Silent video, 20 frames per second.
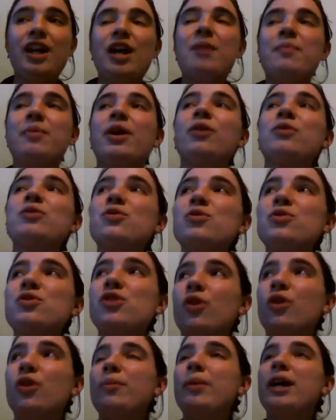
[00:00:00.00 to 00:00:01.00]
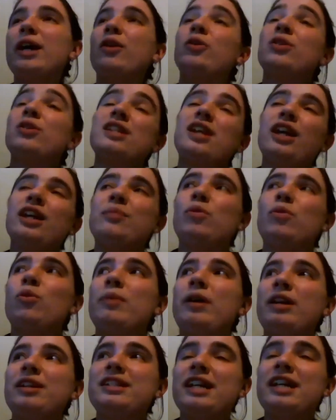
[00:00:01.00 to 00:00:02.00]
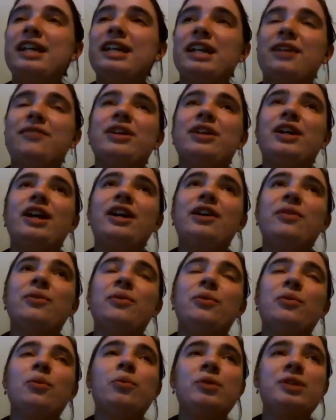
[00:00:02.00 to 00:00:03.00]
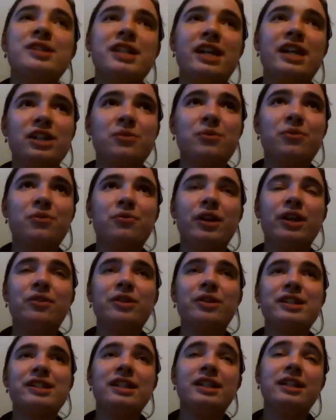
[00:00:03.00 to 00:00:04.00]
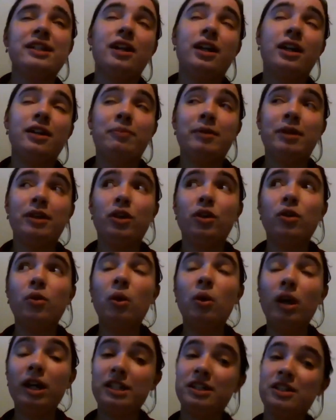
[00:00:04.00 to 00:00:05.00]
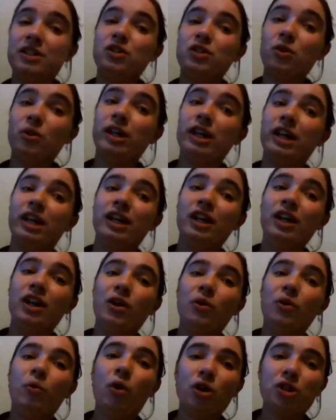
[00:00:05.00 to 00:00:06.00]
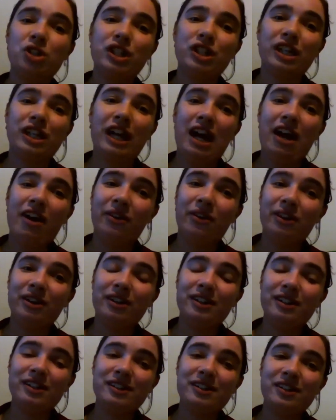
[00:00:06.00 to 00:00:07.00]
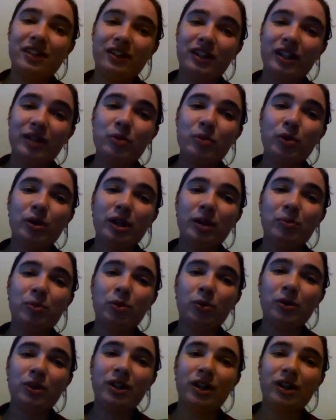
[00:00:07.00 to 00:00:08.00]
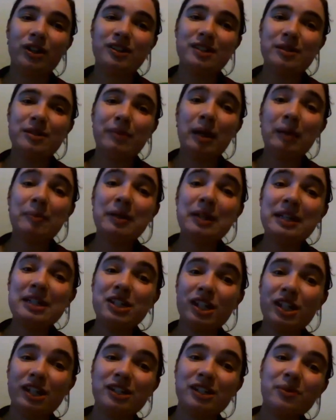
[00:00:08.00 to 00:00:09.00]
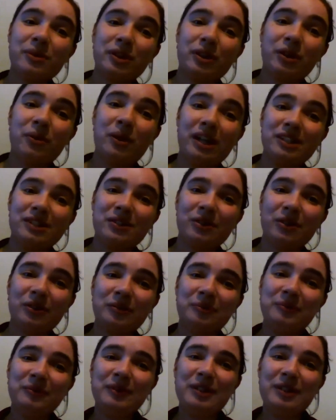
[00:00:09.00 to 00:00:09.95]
But I was also on a slightly more mundane level. I was saying to a friend recently that I've been quite enjoying watching our Sunday morning broadcast in my PJs with a croissant,